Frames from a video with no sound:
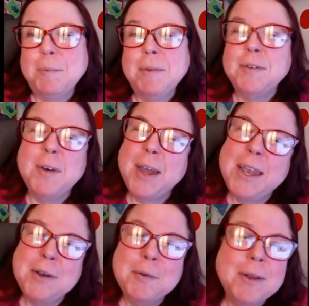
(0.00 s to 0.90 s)
I'm a little
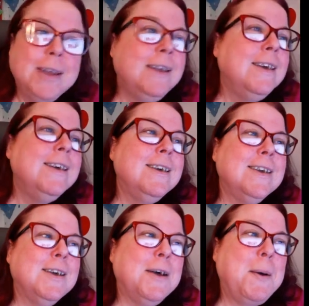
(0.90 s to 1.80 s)
angry.
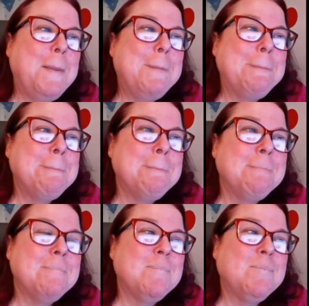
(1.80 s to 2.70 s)
Um,
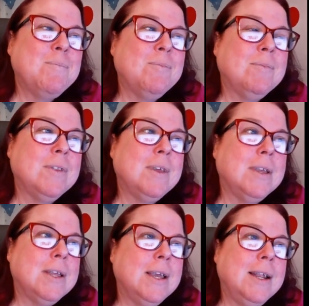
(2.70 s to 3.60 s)

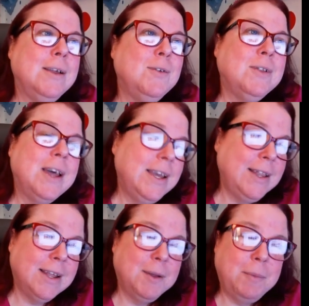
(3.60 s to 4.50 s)
I don't like
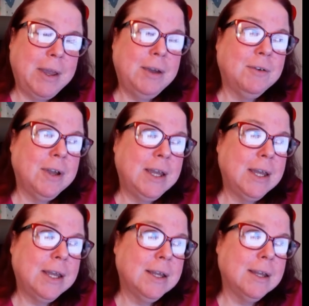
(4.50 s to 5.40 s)
that I'm
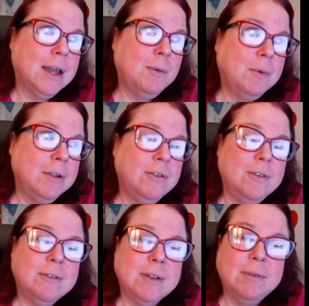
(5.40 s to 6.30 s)
angry. I want to
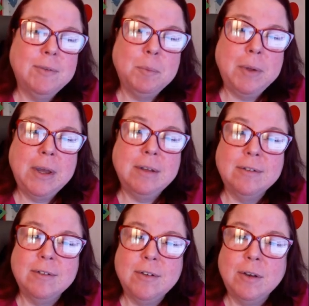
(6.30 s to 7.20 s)
just live in
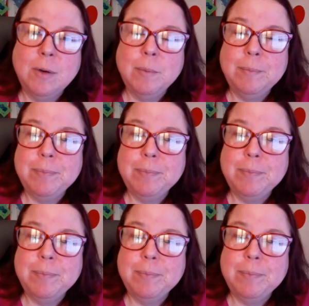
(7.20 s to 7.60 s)
peace, you know.